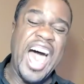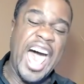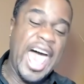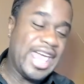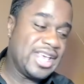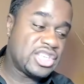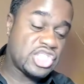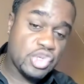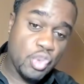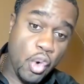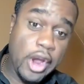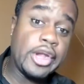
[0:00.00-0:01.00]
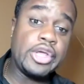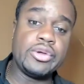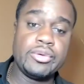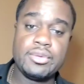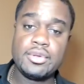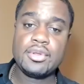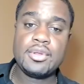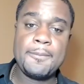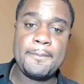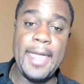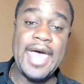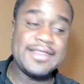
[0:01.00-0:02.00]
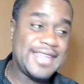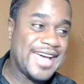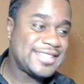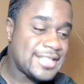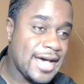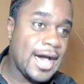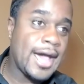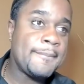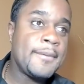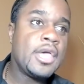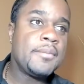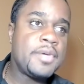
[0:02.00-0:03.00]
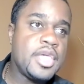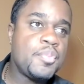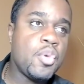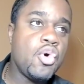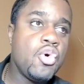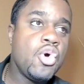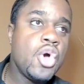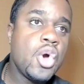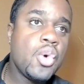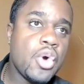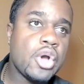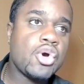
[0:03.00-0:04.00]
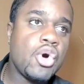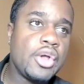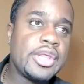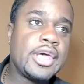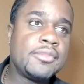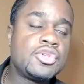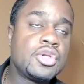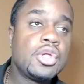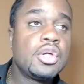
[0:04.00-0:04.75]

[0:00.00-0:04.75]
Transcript: I swear to you, at that time, people were calling him